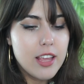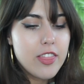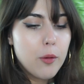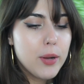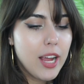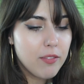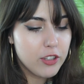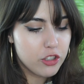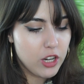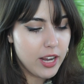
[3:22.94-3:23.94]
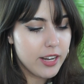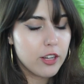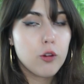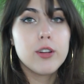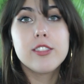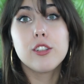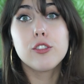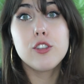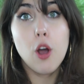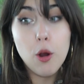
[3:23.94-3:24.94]
Then we have the shade Crystal
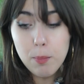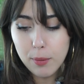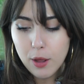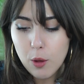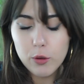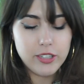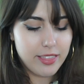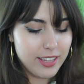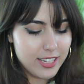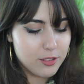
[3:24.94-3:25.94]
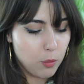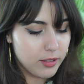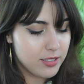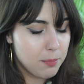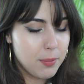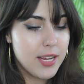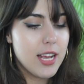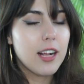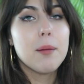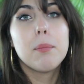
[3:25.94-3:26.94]
Taupe, which I think is going to
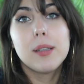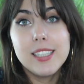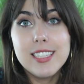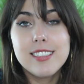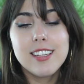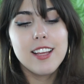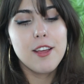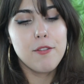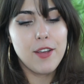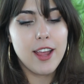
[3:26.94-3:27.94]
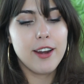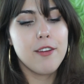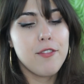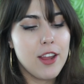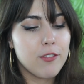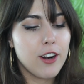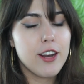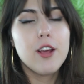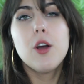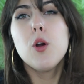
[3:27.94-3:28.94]
be a complete fan
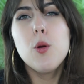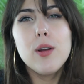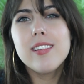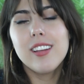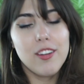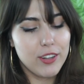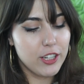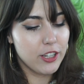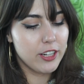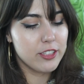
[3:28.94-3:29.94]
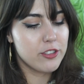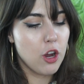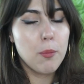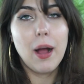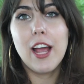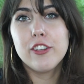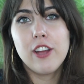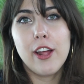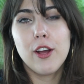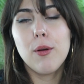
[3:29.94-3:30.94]
favorite. Who doesn't love a good taupe
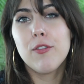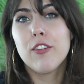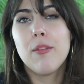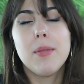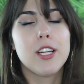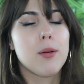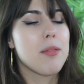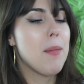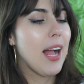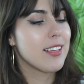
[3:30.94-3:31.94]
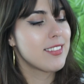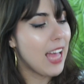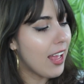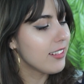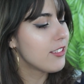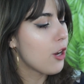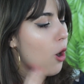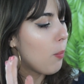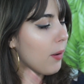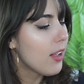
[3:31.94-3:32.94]
eyeshadow? If you're familiar with MAC Satin
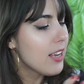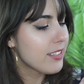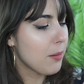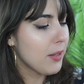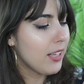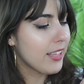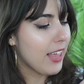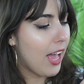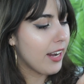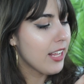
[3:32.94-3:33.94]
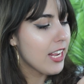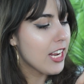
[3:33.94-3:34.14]
Taupe, something like that.